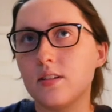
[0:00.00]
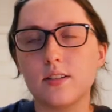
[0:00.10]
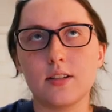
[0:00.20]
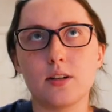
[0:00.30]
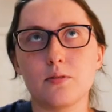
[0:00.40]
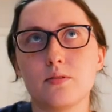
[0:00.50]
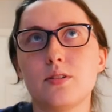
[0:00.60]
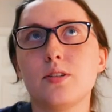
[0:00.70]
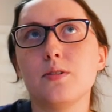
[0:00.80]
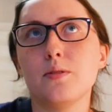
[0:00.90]
you know,
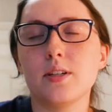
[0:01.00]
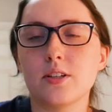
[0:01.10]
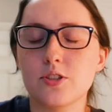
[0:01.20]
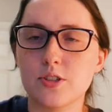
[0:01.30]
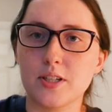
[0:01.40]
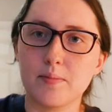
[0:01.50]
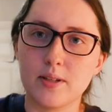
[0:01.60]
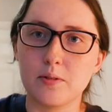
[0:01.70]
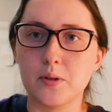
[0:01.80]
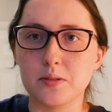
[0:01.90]
to the extreme
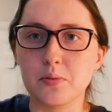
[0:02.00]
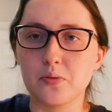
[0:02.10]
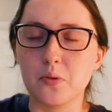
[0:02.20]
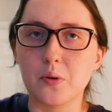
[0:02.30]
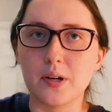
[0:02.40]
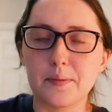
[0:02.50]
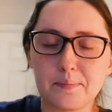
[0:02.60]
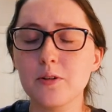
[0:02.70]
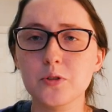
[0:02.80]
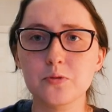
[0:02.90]
that it was before.
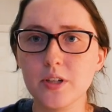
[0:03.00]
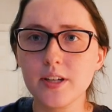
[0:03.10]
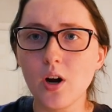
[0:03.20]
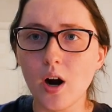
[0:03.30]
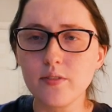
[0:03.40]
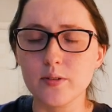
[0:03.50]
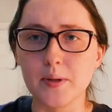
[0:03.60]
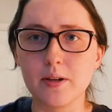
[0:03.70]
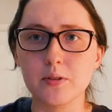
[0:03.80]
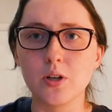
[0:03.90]
And it was really hard for
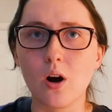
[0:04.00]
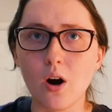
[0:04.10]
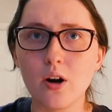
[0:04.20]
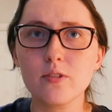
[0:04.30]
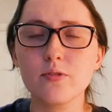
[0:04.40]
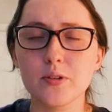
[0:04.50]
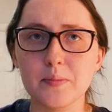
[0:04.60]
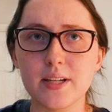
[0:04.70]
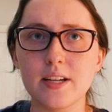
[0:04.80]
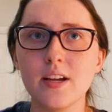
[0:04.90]
me. It was hard for
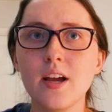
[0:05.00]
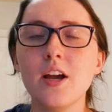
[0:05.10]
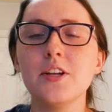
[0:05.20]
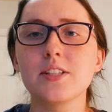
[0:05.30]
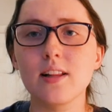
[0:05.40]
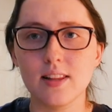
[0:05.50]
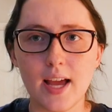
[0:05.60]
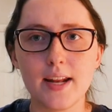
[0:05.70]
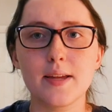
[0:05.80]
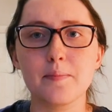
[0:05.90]
me to
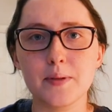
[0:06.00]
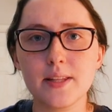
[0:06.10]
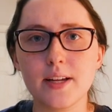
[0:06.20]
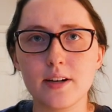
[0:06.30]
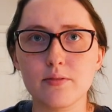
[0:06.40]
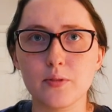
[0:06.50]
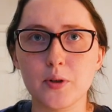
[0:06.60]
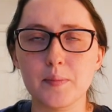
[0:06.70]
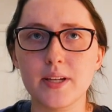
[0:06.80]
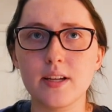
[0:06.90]
let him be there
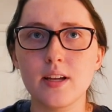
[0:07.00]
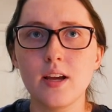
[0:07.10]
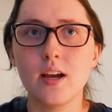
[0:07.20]
for me.